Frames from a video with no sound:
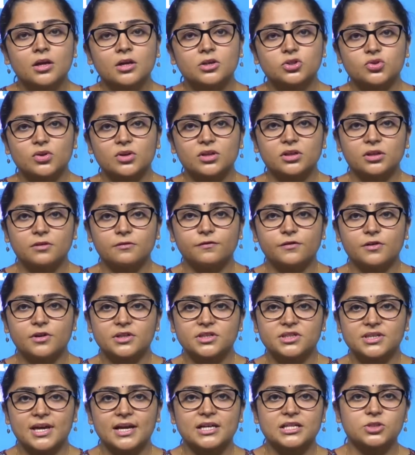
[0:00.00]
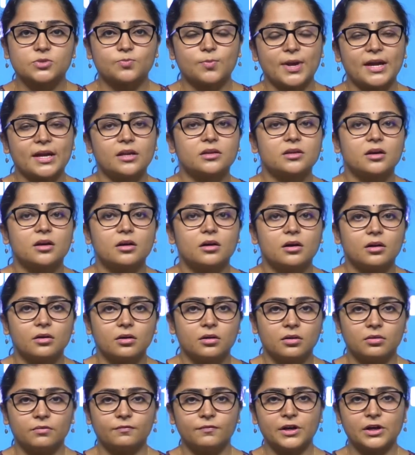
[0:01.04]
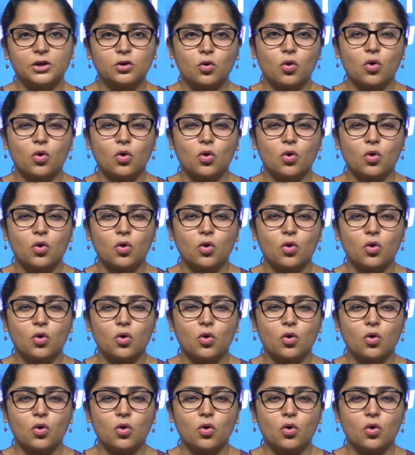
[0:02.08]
So in the first aspect, we'll